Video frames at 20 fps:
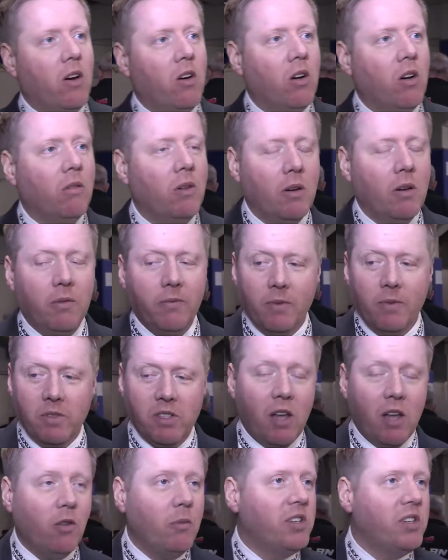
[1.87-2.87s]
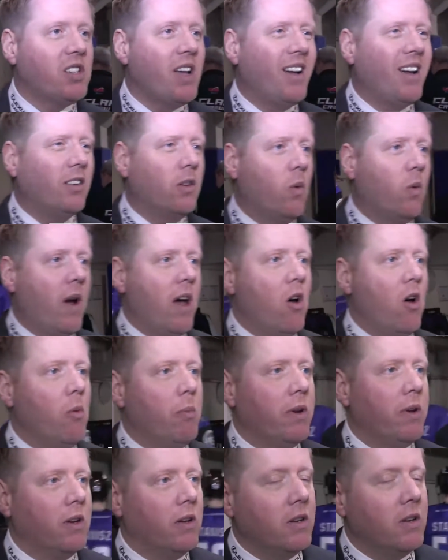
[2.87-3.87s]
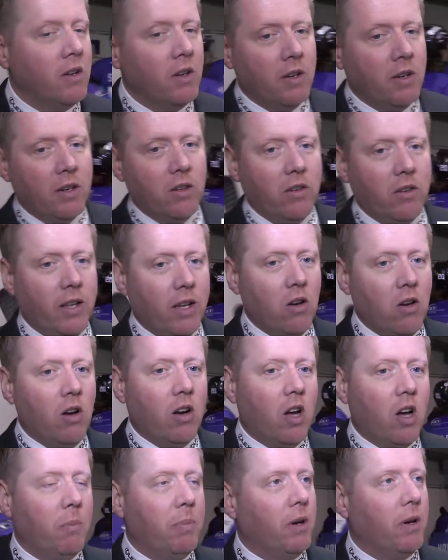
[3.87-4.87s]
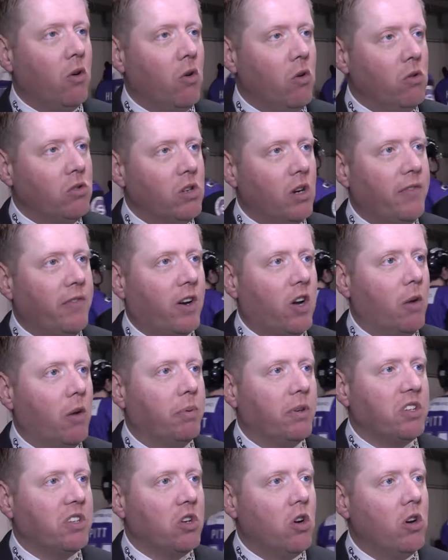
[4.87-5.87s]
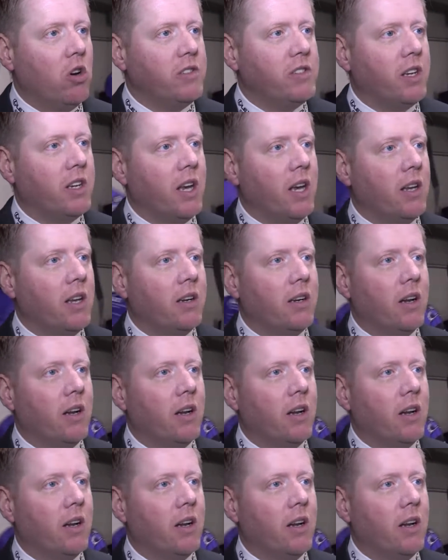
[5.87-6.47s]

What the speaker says: Well, I thought we started well, but you know, they got a couple of goals off a couple of shots again,